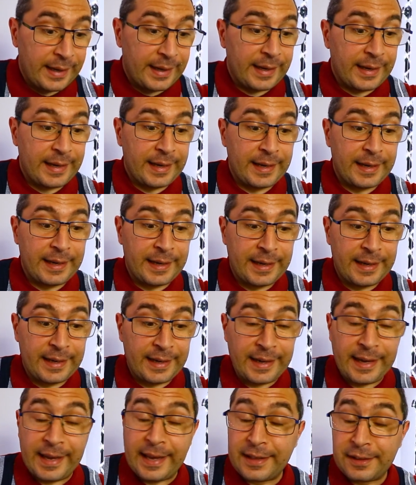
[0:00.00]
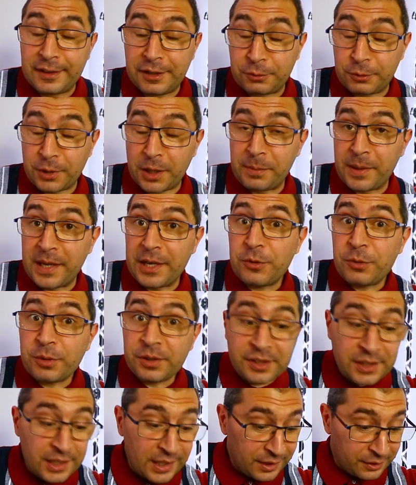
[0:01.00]
and it's gonna be
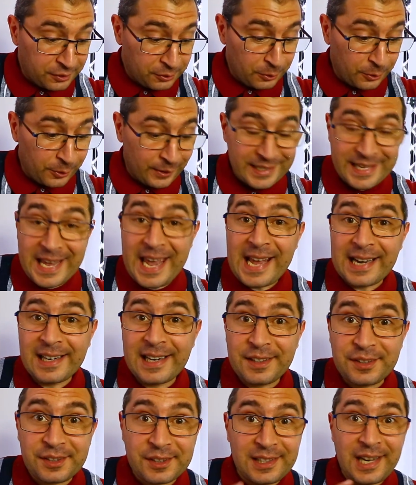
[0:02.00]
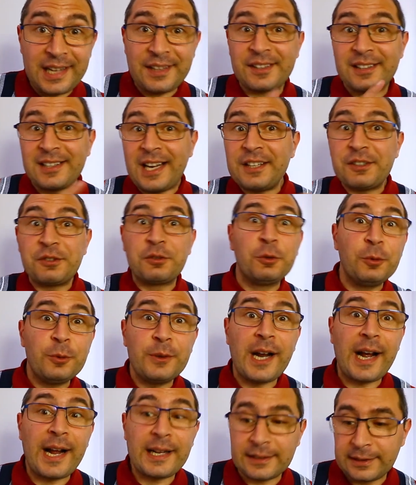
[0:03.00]
interesting. So yeah, let's do
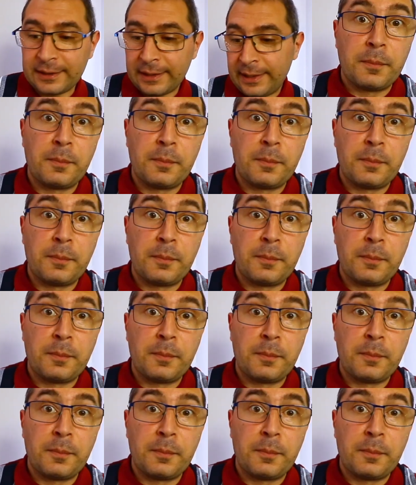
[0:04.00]
that.